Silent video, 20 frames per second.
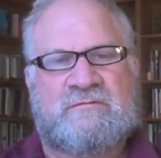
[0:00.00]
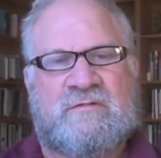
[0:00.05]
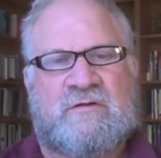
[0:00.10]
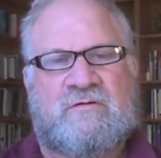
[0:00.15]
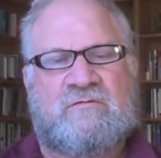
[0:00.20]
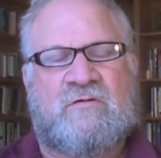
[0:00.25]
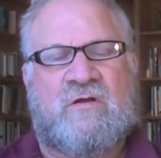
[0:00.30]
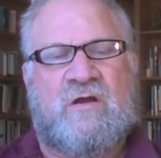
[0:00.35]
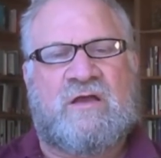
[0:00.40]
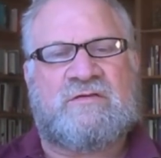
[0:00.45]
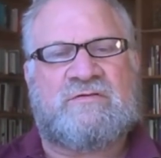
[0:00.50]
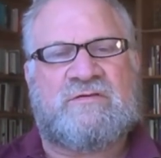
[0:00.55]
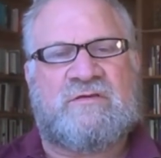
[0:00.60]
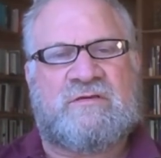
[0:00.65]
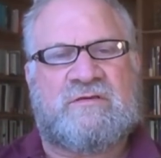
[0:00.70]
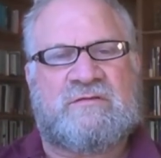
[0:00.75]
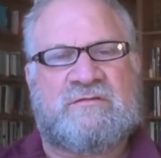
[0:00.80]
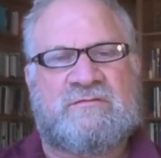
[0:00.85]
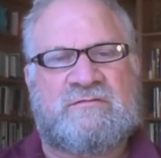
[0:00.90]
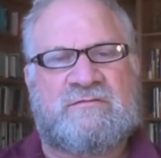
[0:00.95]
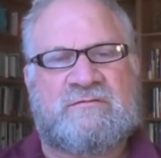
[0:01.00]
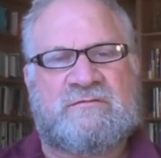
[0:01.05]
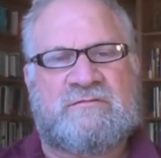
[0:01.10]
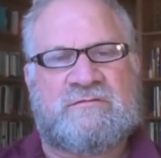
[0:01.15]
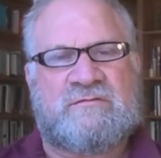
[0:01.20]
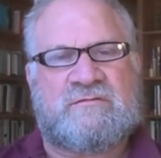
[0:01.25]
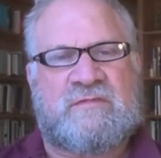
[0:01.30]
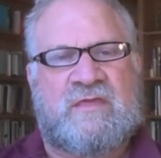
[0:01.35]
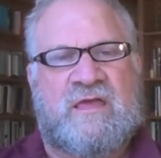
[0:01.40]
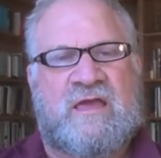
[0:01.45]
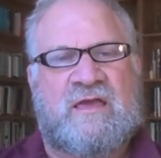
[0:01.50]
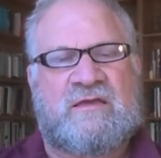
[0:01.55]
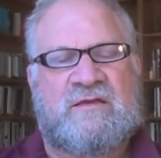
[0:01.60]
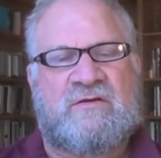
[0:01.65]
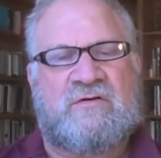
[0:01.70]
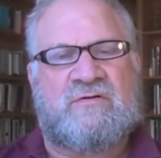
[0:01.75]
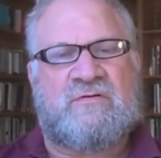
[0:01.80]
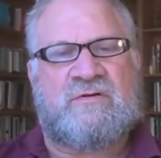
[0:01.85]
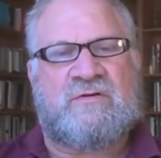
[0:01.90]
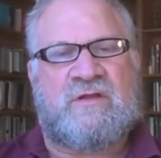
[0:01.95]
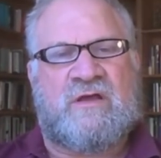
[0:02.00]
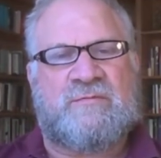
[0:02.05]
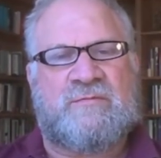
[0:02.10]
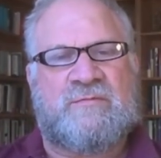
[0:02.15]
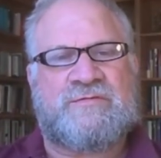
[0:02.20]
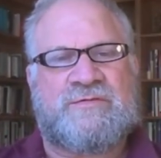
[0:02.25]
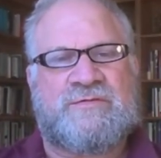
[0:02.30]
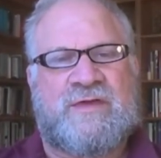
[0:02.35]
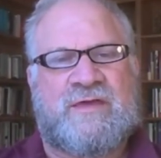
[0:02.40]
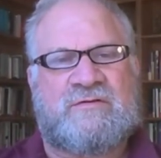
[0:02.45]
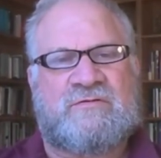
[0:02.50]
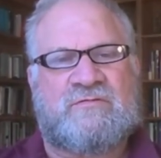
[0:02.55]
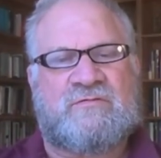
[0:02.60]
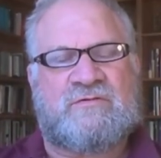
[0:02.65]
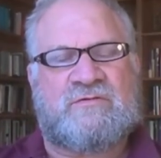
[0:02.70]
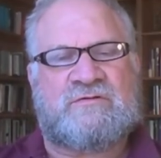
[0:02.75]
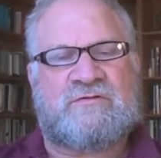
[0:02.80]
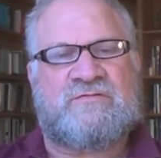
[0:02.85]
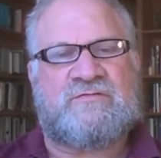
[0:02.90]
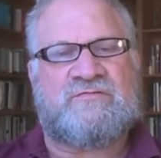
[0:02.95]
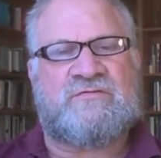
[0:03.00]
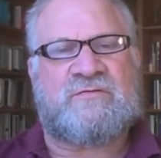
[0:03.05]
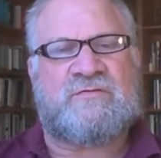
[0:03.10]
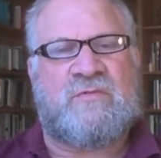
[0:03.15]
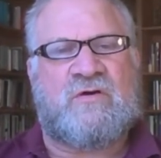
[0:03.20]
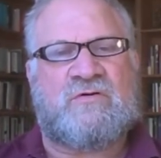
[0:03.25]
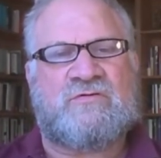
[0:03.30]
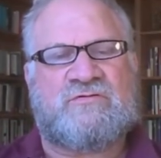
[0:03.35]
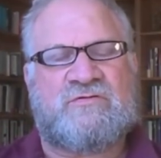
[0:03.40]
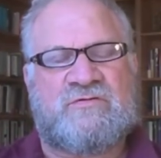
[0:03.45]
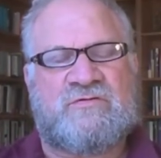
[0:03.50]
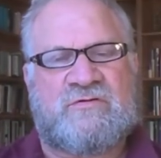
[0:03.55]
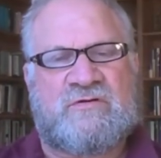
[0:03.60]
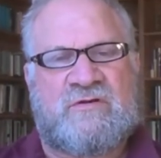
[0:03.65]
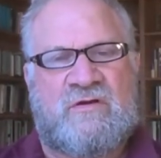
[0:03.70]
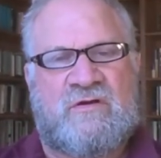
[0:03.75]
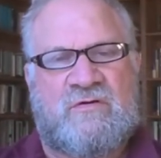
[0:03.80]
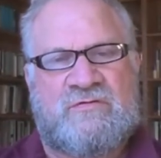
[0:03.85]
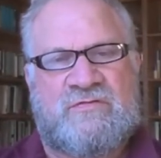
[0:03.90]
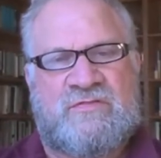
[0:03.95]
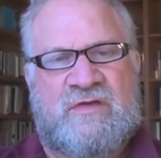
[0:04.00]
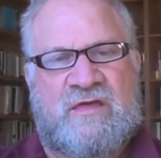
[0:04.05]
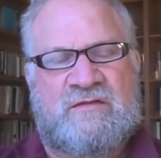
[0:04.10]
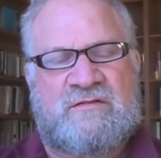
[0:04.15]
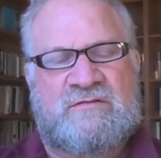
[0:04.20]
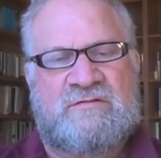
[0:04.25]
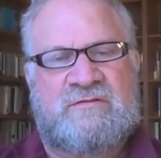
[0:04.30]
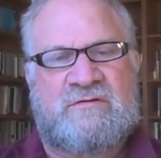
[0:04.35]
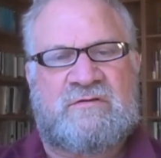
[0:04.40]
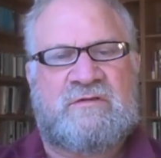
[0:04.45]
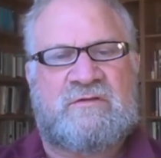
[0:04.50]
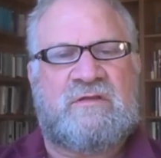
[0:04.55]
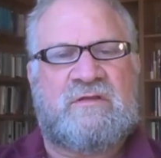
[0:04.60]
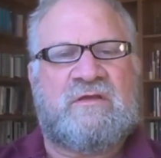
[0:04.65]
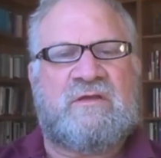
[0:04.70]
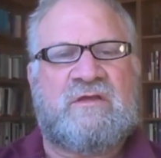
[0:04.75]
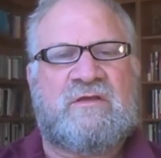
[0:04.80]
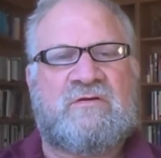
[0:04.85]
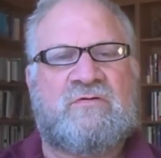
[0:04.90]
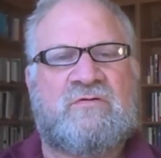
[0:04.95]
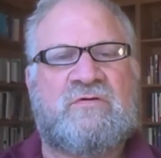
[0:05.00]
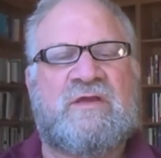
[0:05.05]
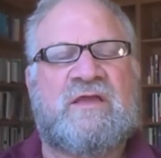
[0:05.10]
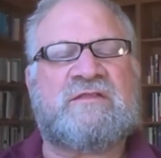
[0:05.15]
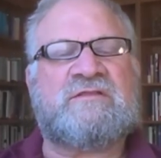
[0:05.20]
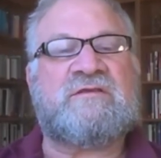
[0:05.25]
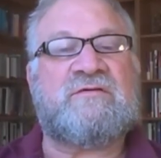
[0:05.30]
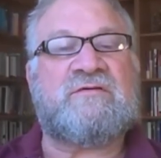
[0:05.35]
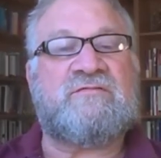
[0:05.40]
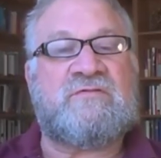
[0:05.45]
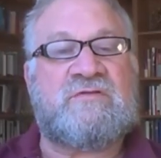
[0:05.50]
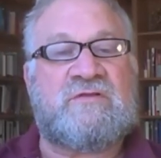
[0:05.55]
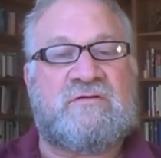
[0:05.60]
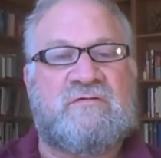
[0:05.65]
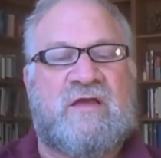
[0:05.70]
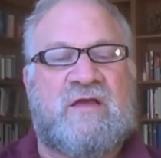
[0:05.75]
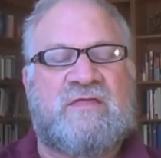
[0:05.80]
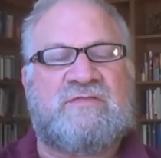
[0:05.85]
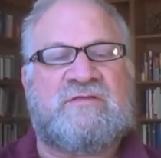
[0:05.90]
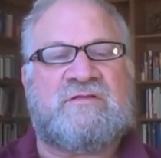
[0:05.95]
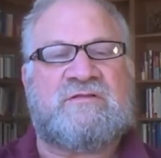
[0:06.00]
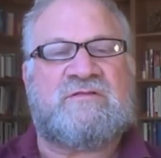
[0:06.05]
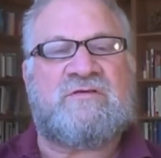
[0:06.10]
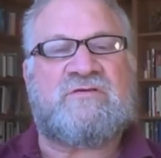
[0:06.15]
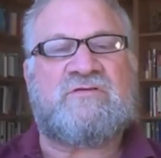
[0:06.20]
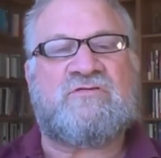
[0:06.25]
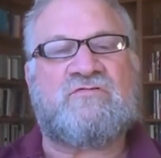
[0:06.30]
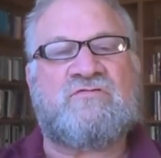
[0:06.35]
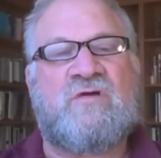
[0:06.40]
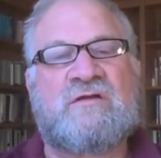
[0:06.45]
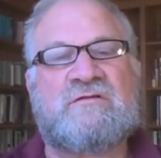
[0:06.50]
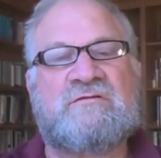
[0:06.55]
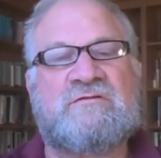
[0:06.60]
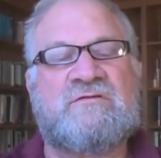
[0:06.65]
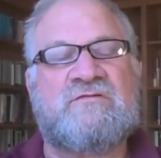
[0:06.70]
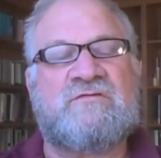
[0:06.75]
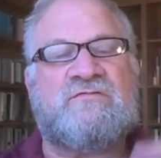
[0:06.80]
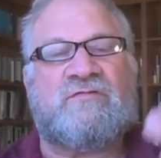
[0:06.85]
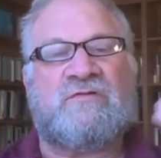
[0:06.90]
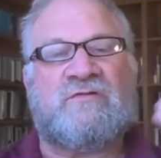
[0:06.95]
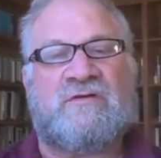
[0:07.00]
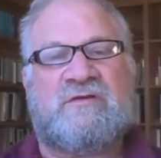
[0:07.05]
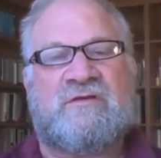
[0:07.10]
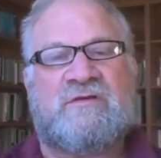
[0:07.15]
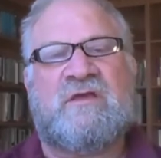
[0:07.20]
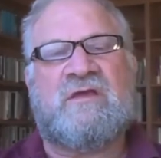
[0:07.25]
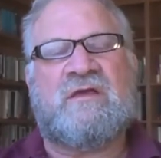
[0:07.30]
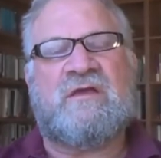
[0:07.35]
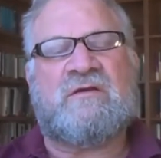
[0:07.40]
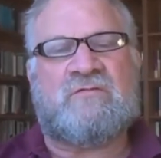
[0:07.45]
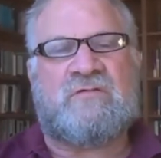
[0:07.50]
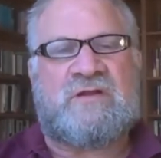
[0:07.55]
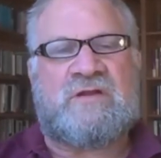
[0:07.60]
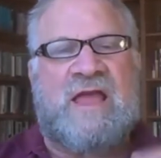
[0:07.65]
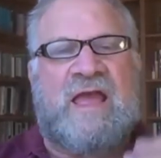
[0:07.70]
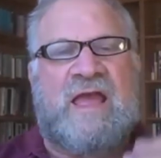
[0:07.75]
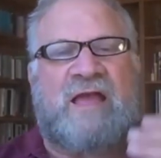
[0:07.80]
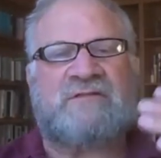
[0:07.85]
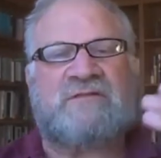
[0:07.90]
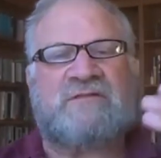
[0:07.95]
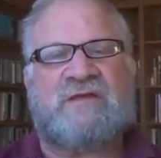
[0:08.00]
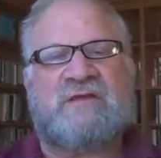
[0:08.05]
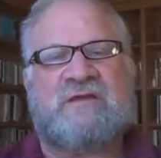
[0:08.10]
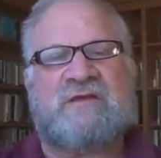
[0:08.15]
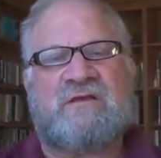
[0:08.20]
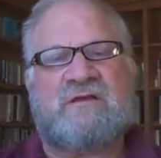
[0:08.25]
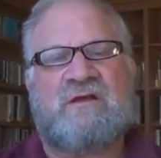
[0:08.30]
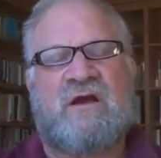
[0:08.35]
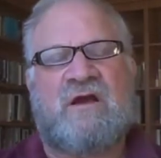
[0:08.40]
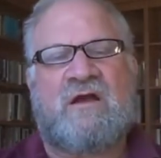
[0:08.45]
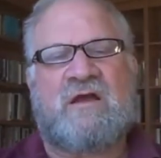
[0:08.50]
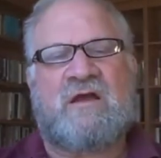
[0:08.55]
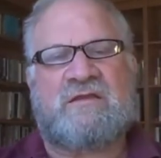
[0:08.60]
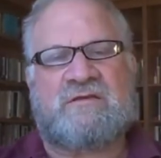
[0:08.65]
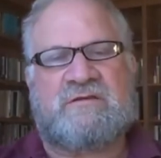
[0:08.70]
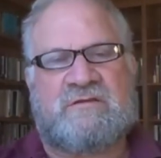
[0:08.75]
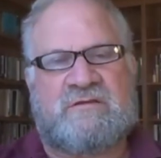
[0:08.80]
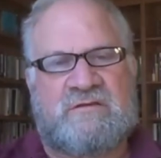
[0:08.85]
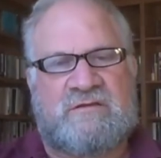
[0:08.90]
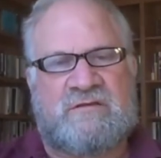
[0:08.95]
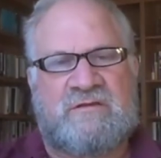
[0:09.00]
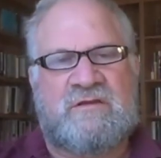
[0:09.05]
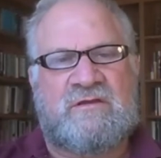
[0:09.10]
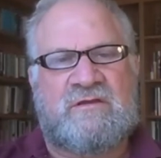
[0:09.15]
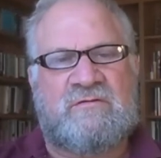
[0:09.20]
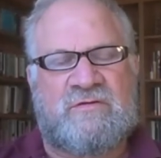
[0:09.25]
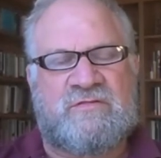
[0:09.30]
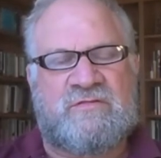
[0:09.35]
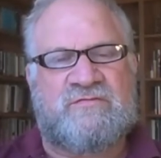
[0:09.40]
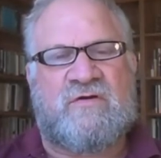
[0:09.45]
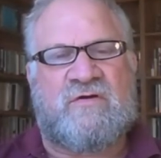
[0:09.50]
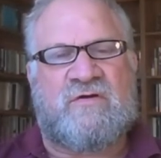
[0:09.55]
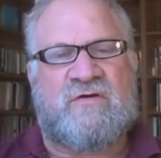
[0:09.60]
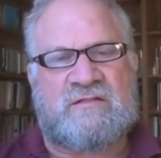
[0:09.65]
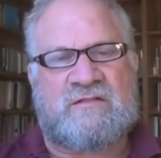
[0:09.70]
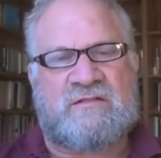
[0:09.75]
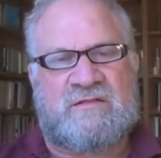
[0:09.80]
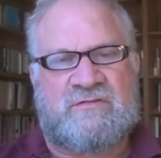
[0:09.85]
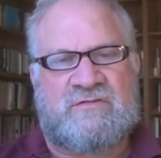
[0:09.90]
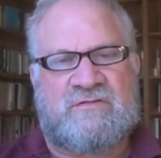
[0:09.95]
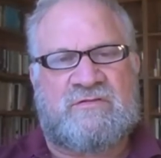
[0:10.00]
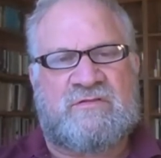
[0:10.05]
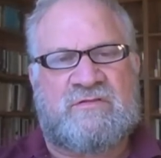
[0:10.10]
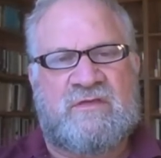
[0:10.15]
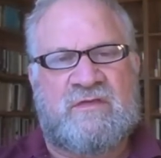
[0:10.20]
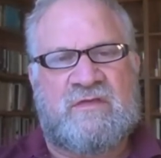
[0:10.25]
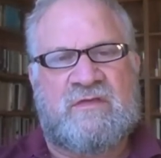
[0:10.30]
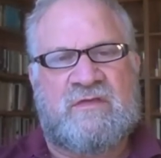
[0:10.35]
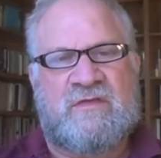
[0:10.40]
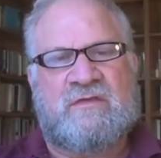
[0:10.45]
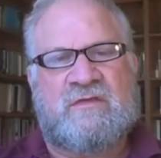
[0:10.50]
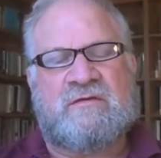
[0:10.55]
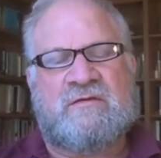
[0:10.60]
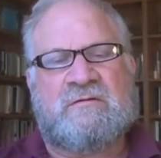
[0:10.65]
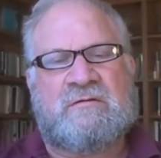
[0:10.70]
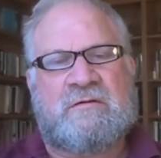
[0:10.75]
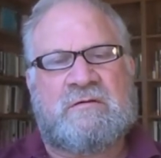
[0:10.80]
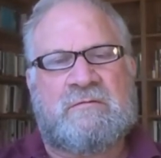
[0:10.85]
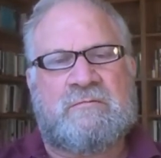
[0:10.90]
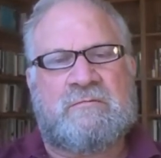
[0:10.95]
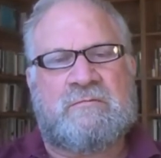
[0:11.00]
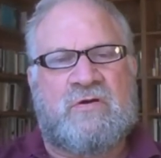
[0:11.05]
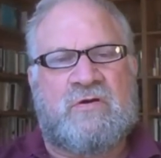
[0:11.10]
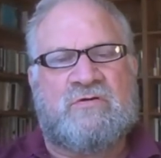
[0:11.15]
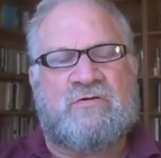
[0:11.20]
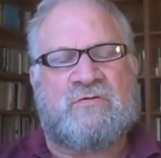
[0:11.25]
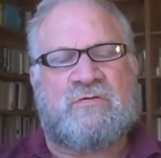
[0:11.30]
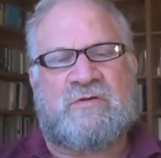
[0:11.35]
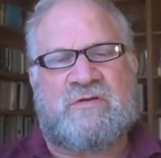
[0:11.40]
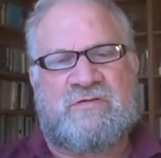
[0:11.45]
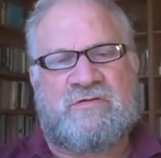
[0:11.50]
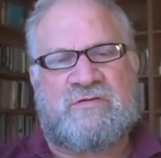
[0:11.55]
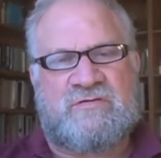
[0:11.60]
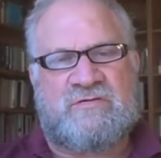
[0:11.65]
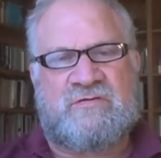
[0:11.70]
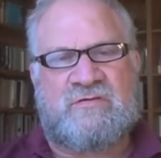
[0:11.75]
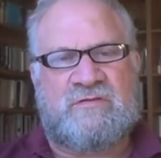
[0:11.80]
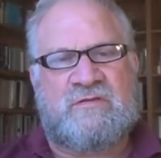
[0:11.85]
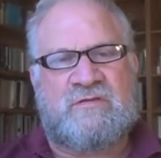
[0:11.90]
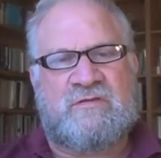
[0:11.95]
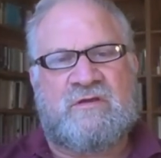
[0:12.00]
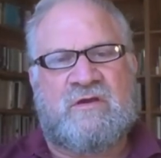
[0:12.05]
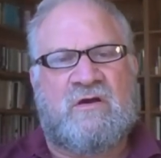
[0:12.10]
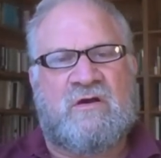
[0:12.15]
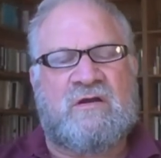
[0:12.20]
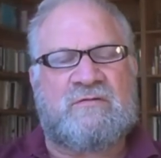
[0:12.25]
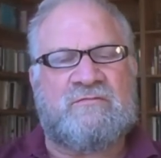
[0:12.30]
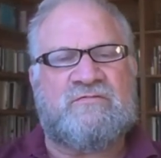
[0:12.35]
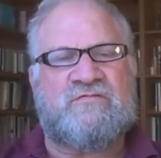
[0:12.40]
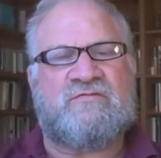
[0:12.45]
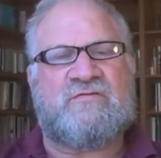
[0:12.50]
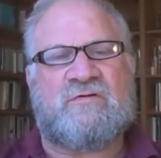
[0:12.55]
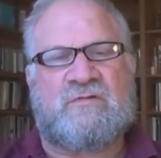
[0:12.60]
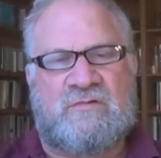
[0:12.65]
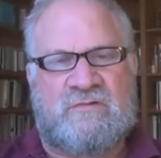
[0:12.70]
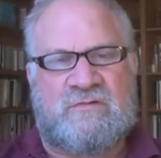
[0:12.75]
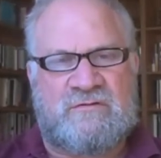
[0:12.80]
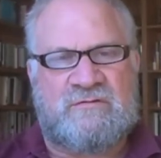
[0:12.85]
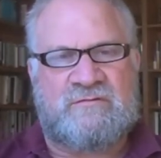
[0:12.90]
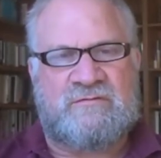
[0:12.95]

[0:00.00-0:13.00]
arising anger and upset and all the different emotions that go with that into creativity rather than destructively reacting in kind with violence, murderous, harmful,